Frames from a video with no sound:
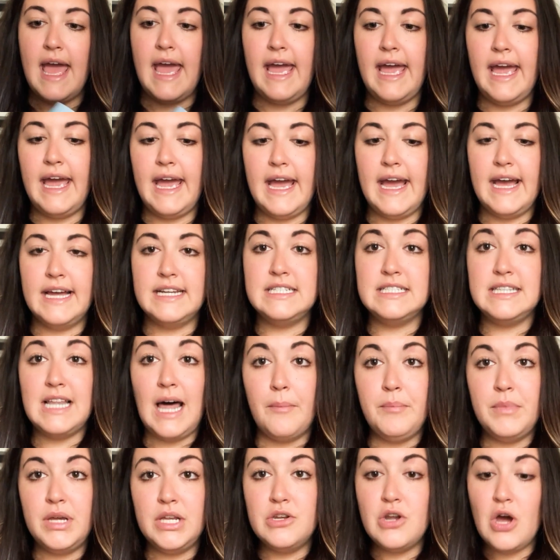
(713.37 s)
and
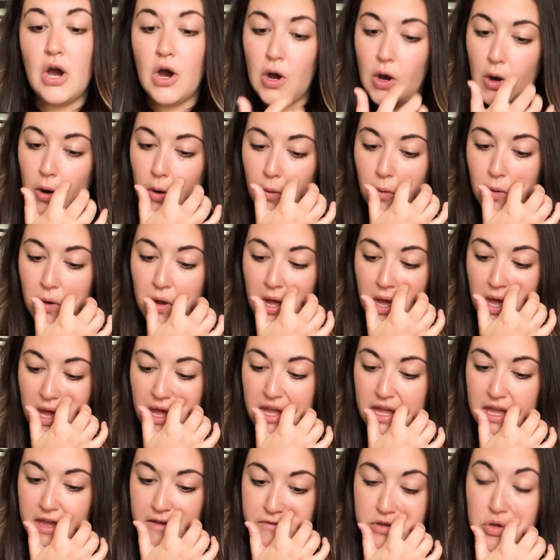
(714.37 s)
let me know
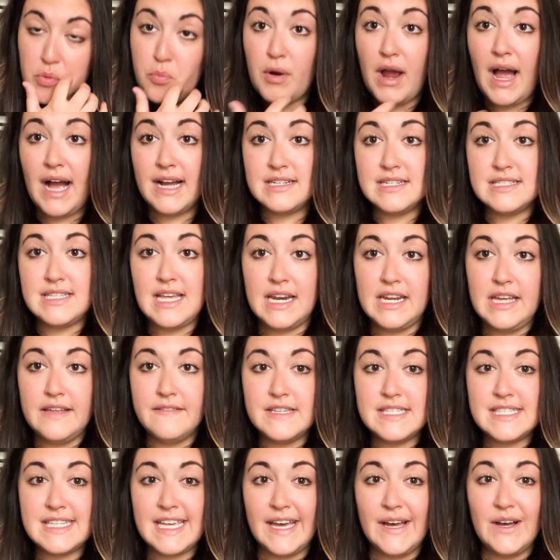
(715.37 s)
if you practice any
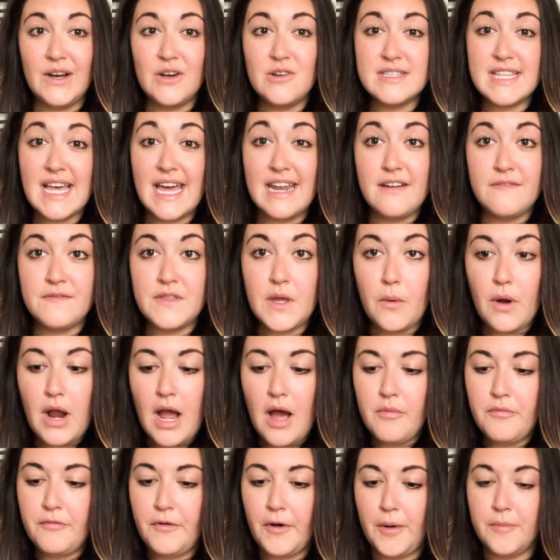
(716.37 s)
of the skills and if they were
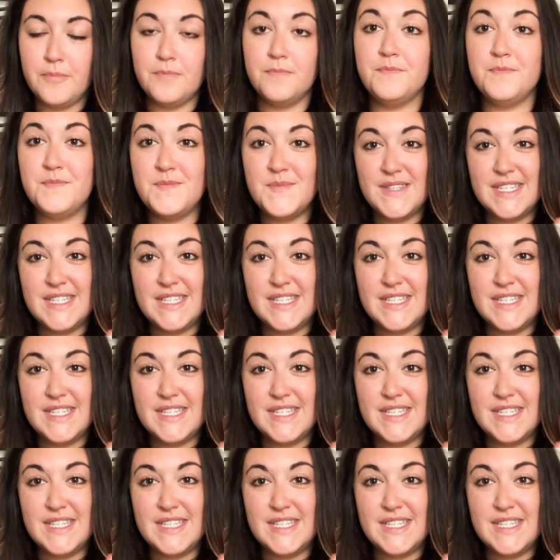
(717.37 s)
helpful.